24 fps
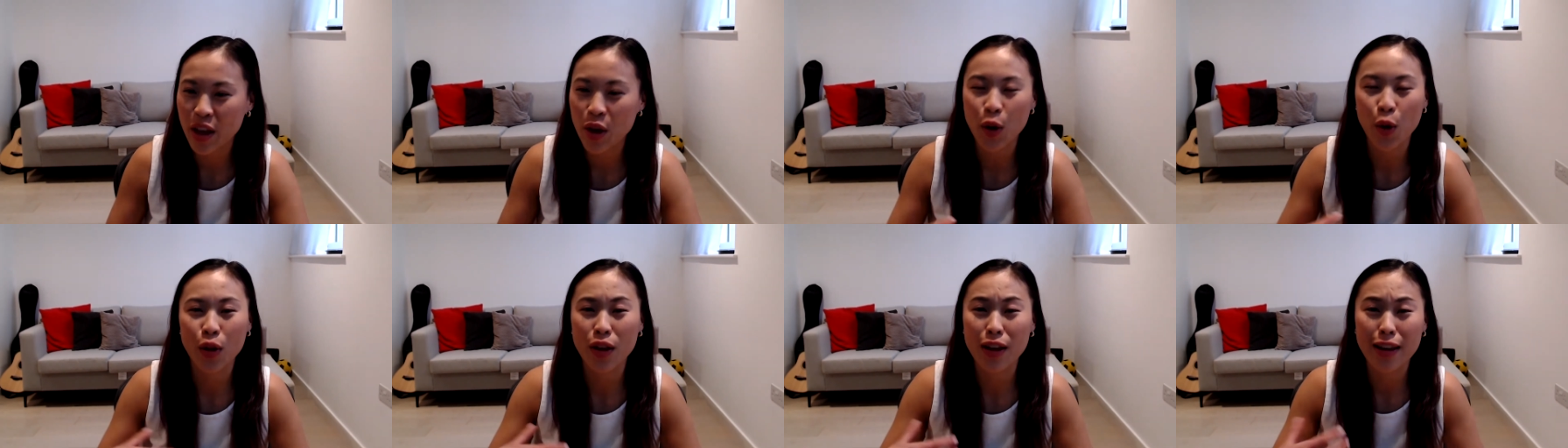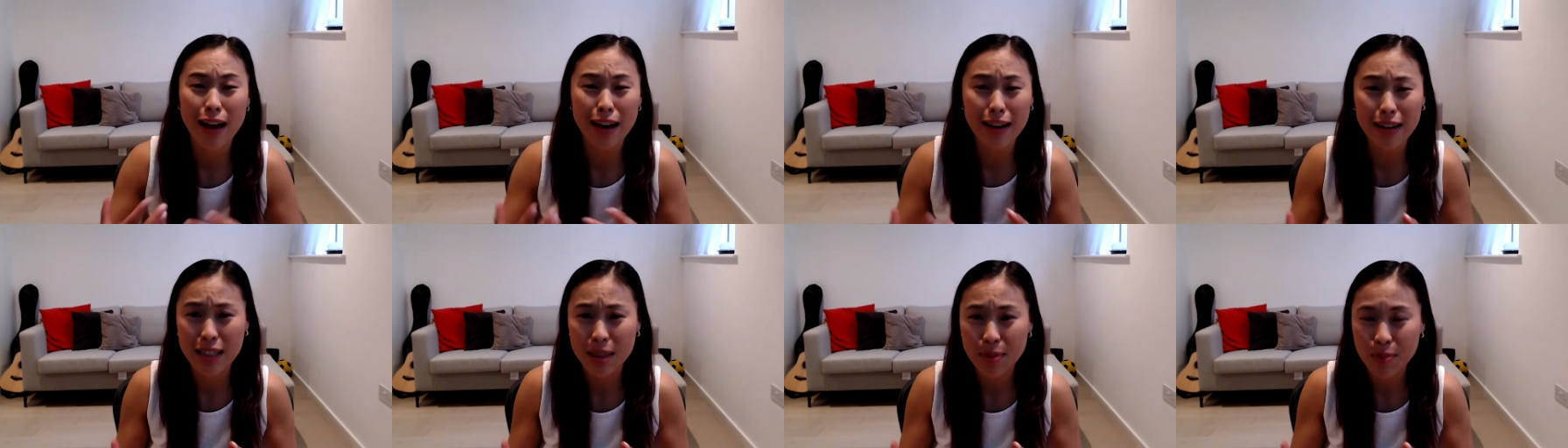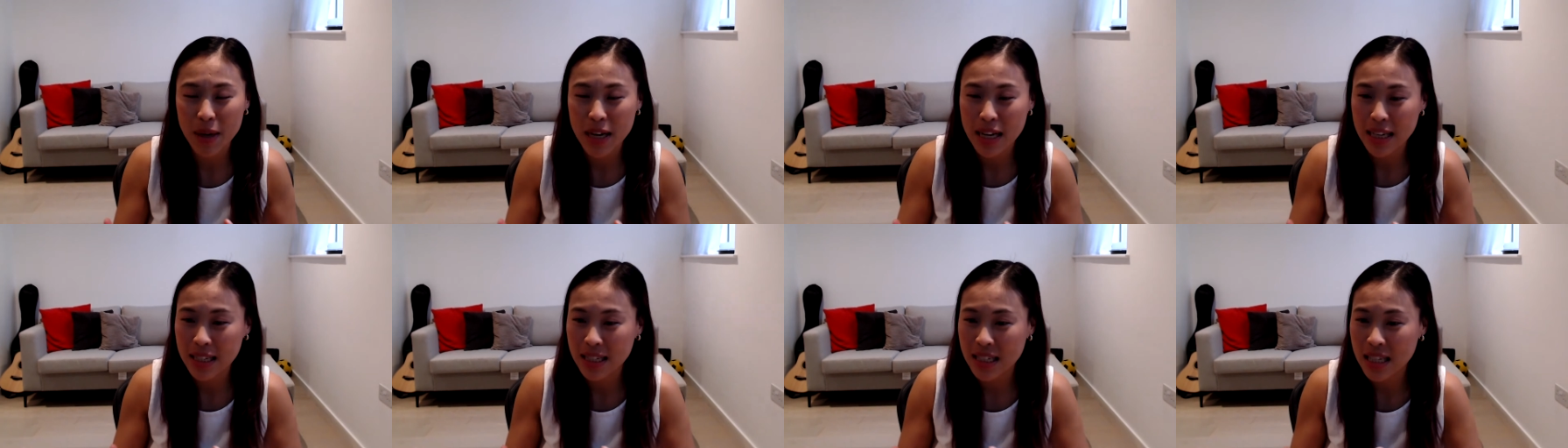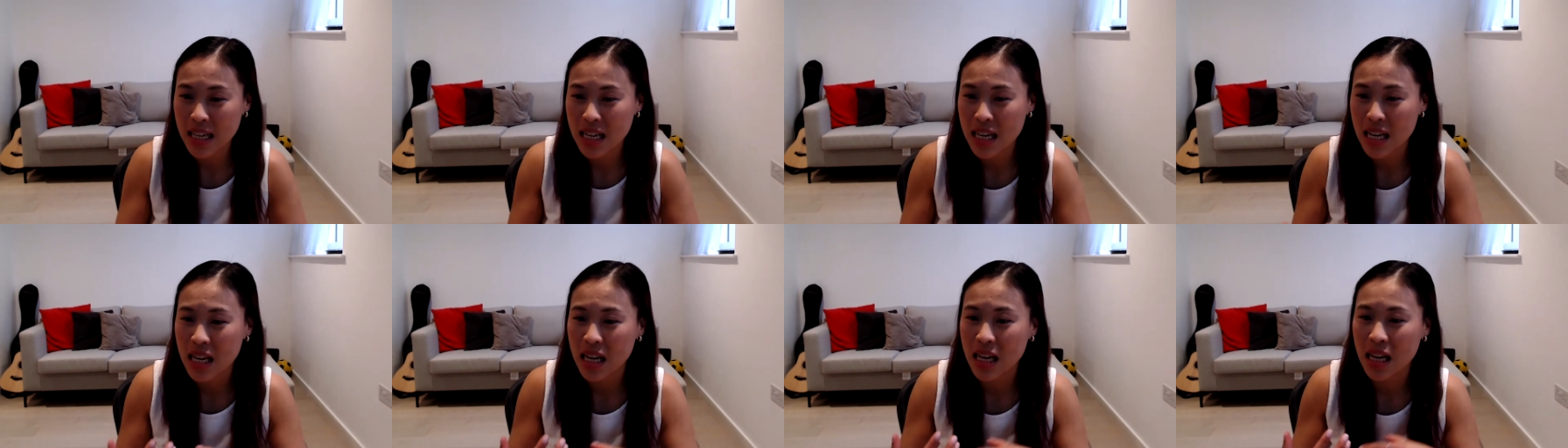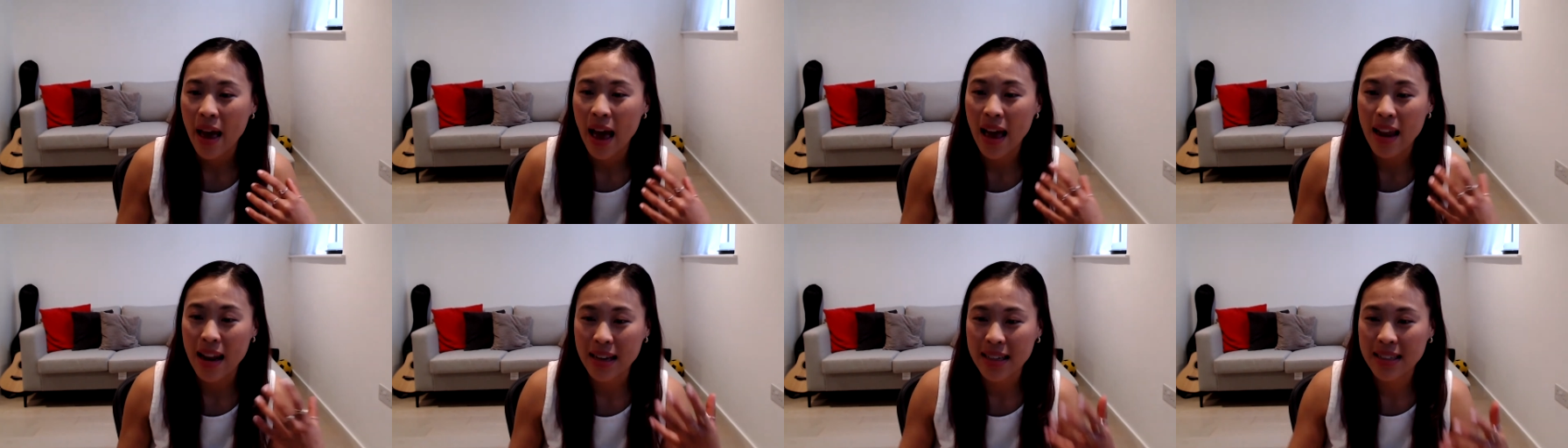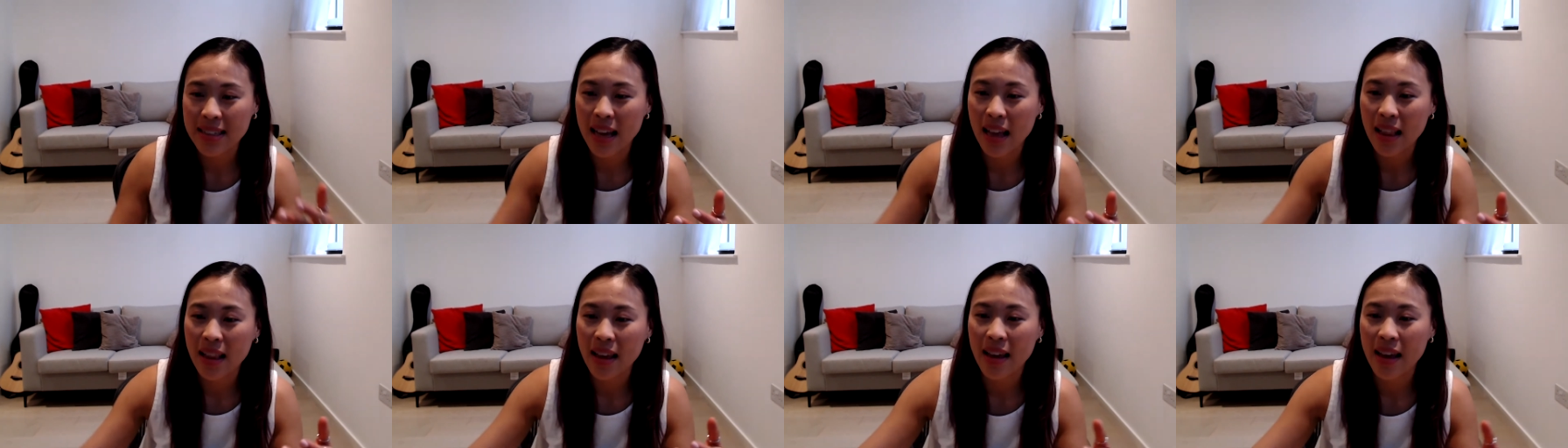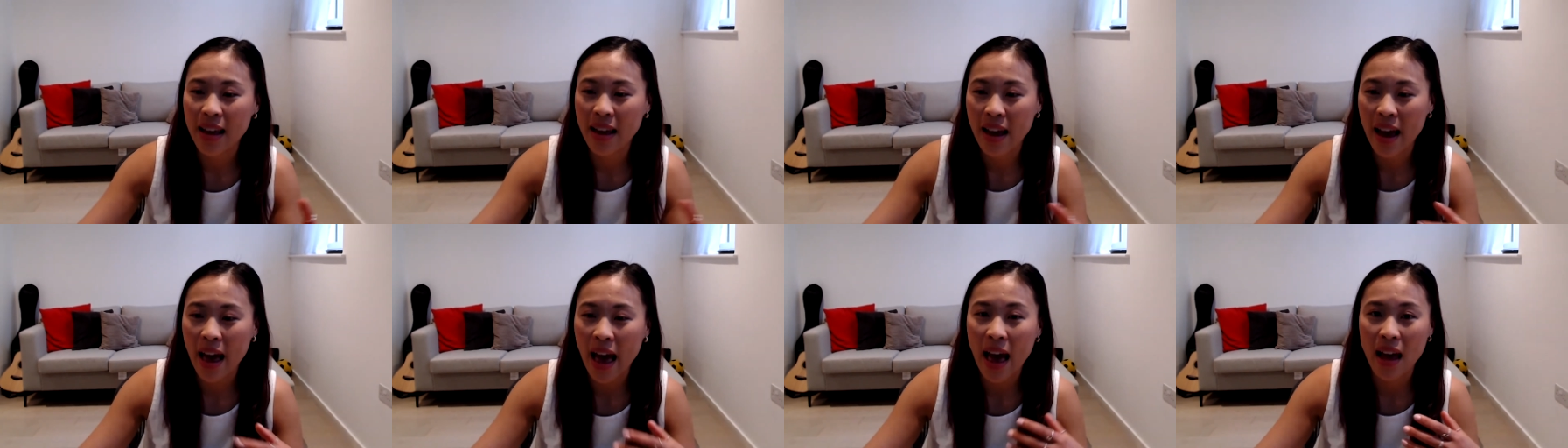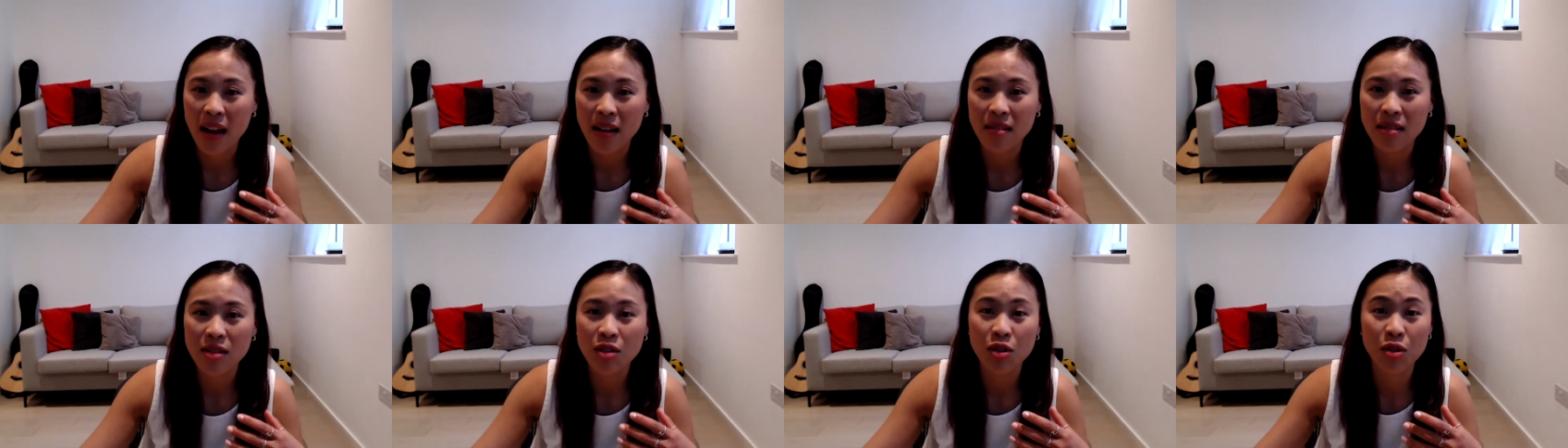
the youngest person and excelling at